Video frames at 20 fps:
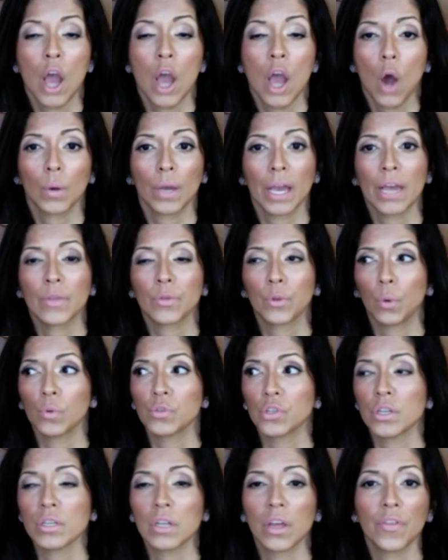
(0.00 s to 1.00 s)
Okay, those
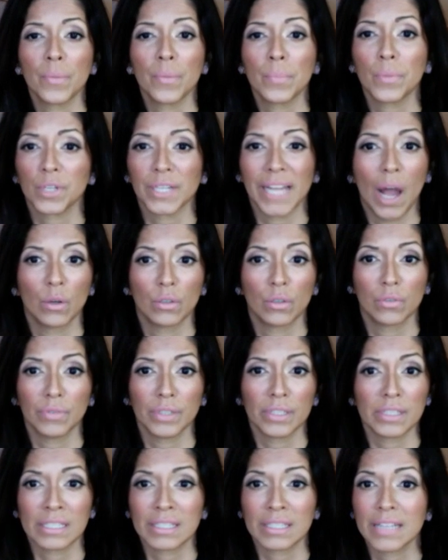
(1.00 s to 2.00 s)
are nothing but
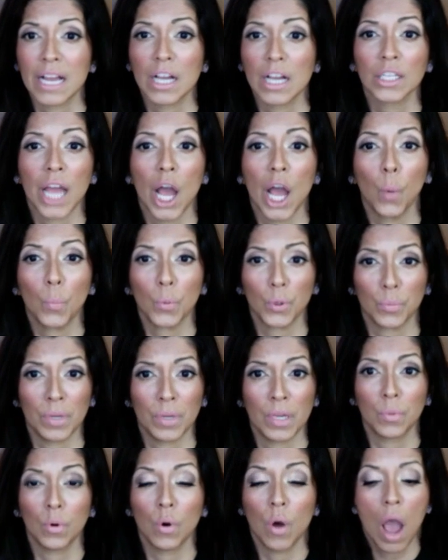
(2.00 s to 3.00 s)
counterfeits. It's not going to help your
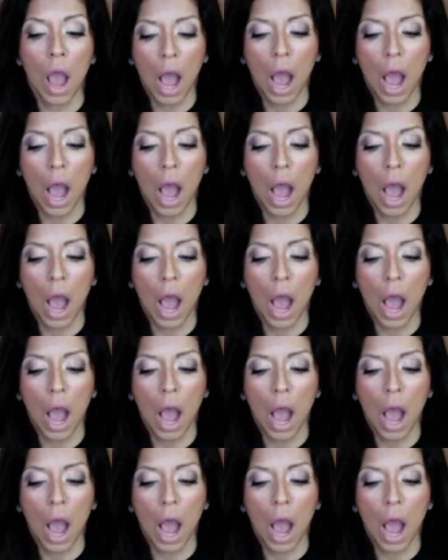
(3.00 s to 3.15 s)
people.